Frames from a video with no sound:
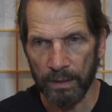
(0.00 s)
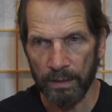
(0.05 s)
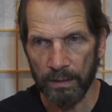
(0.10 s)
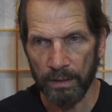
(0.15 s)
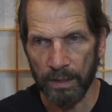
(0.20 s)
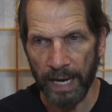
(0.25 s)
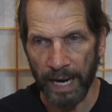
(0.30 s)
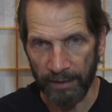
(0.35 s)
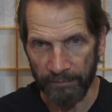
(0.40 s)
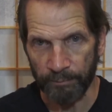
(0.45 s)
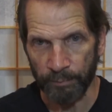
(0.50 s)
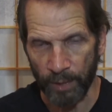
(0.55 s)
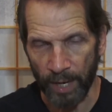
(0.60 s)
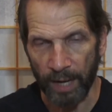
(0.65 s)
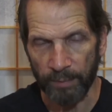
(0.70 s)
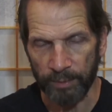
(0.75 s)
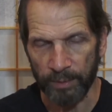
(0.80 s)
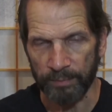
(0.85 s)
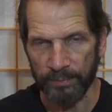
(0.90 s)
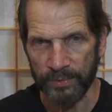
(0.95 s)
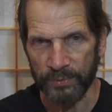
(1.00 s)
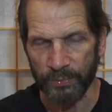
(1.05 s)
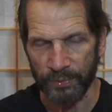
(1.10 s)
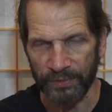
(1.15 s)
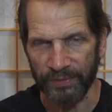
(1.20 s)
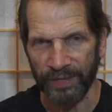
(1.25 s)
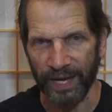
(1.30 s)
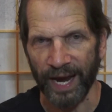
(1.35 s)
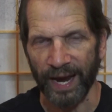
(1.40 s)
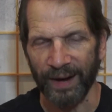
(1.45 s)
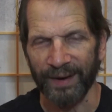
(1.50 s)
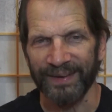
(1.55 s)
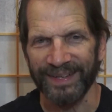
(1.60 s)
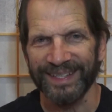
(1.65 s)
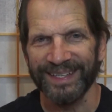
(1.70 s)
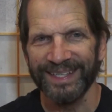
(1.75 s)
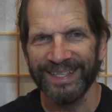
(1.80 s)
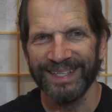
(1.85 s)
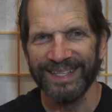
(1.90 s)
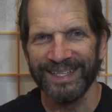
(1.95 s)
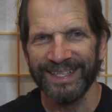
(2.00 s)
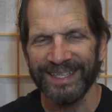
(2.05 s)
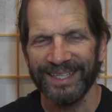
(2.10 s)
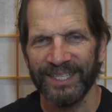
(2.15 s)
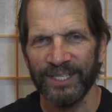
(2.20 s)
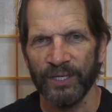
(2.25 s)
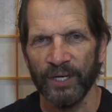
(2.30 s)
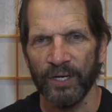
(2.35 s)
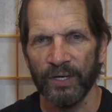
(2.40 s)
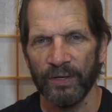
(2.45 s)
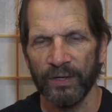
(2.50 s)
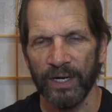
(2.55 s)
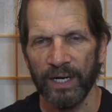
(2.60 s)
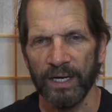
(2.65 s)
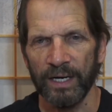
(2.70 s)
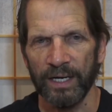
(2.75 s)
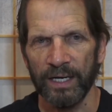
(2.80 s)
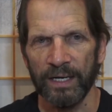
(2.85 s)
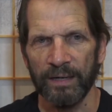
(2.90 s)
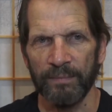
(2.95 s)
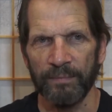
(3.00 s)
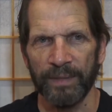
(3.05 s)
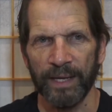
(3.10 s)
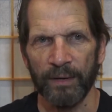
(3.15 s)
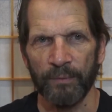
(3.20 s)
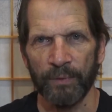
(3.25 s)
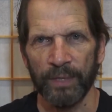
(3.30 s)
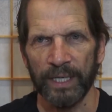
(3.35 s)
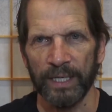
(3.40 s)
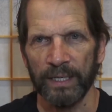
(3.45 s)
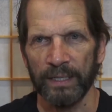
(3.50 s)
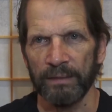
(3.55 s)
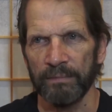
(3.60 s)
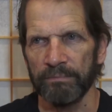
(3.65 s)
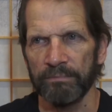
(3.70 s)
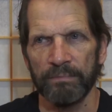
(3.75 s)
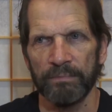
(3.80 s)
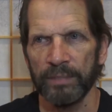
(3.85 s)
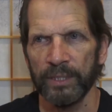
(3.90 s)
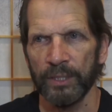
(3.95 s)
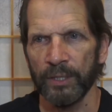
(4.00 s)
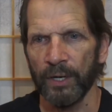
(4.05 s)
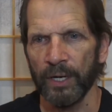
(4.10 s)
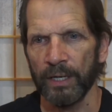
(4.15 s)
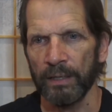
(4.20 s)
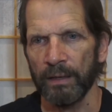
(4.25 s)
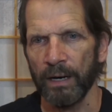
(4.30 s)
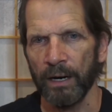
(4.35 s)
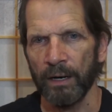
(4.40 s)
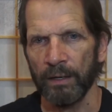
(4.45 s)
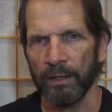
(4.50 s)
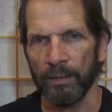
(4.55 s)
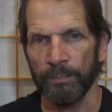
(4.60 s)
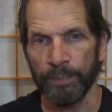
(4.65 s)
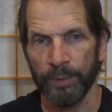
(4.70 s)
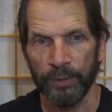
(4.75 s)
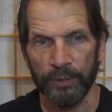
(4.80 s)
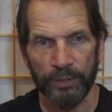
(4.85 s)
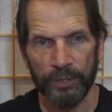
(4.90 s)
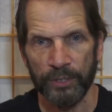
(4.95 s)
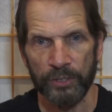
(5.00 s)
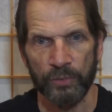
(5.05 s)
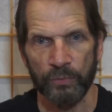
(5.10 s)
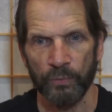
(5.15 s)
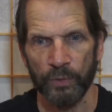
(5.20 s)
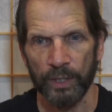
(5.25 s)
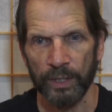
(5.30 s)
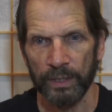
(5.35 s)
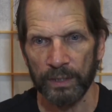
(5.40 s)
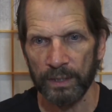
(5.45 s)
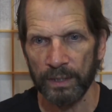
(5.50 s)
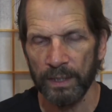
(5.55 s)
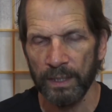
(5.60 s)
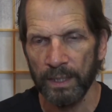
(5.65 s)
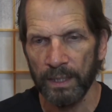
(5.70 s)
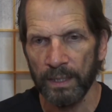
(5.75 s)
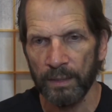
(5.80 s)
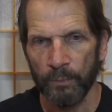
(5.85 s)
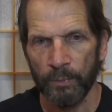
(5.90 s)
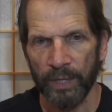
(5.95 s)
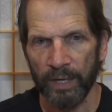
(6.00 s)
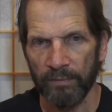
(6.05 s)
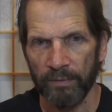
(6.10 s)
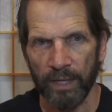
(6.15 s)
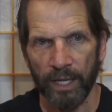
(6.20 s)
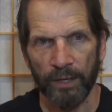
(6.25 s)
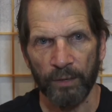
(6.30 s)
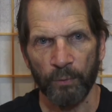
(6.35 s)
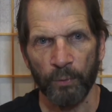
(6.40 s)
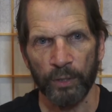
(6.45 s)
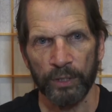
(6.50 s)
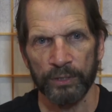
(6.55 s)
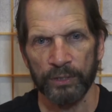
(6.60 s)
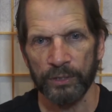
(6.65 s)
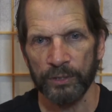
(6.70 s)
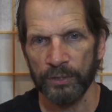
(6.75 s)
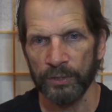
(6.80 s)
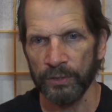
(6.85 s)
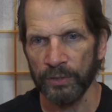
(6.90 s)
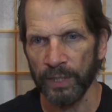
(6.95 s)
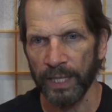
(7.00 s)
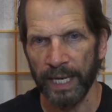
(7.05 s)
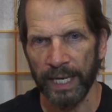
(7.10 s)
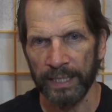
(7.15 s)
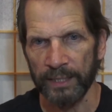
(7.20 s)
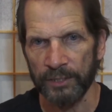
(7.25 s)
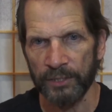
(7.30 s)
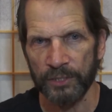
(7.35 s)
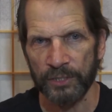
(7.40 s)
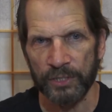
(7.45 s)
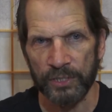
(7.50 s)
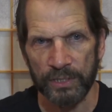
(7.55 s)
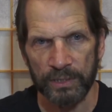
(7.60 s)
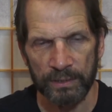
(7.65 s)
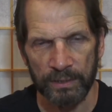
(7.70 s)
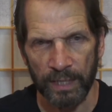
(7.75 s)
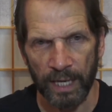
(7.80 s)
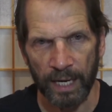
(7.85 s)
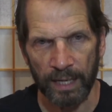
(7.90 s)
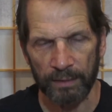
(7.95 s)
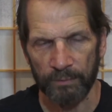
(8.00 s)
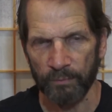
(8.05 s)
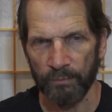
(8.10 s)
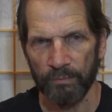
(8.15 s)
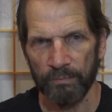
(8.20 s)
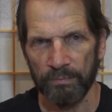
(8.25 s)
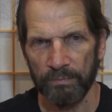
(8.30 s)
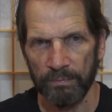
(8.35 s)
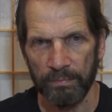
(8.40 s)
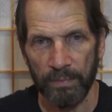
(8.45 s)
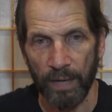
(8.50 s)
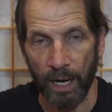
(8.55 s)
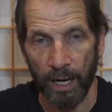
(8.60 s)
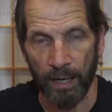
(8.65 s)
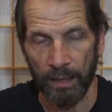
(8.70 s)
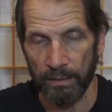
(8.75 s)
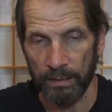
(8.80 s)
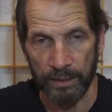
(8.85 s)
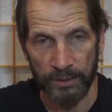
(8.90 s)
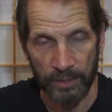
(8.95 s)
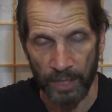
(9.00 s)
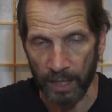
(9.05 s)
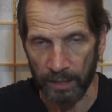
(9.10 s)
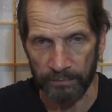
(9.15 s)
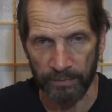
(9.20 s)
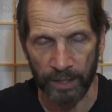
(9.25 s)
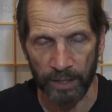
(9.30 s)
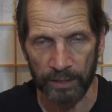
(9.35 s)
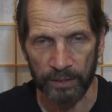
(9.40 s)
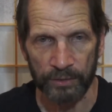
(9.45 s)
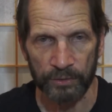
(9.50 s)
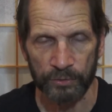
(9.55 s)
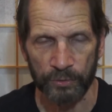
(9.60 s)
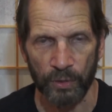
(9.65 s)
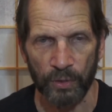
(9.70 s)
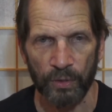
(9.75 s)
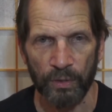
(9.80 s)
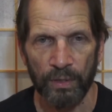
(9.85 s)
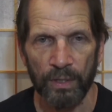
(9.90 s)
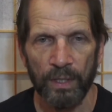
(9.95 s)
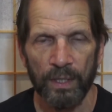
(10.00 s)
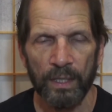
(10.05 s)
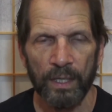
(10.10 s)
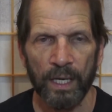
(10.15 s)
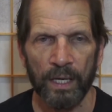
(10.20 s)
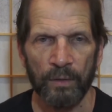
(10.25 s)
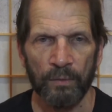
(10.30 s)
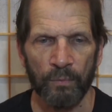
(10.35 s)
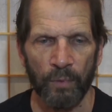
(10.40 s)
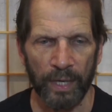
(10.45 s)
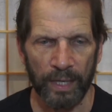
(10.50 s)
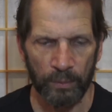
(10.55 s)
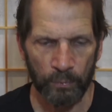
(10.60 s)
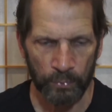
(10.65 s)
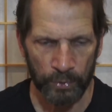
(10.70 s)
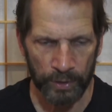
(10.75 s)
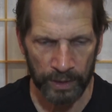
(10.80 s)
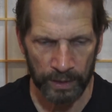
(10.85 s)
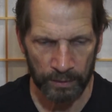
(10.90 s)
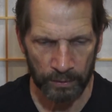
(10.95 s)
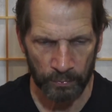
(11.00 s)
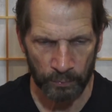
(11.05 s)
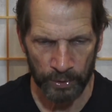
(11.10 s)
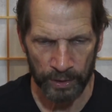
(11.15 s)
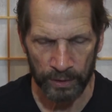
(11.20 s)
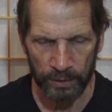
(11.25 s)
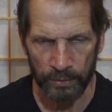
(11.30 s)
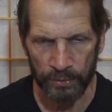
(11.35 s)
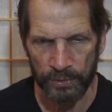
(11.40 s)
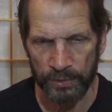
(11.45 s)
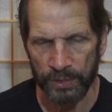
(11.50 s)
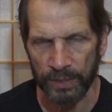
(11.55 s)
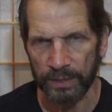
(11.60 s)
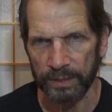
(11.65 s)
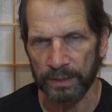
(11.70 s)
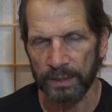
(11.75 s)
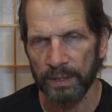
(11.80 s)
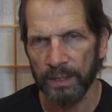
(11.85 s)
have problems with that. You know, um, that we, you know, our, our computer doesn't work. We have a lot of work to do, and it's just not, our, it's out of our control, and and we we lose it.